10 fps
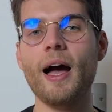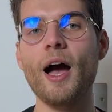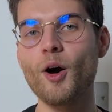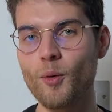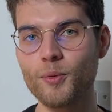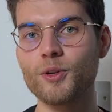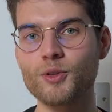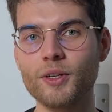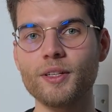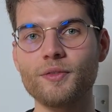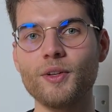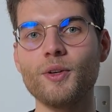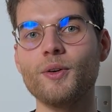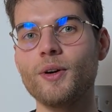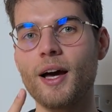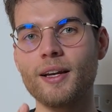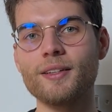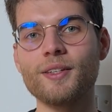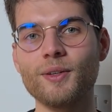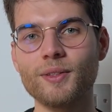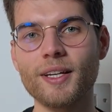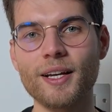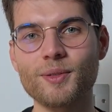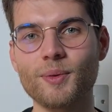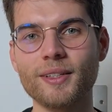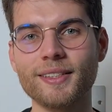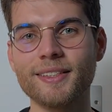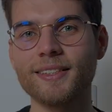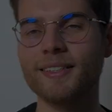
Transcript: I hope you enjoyed this video, and I'll see you on the next one.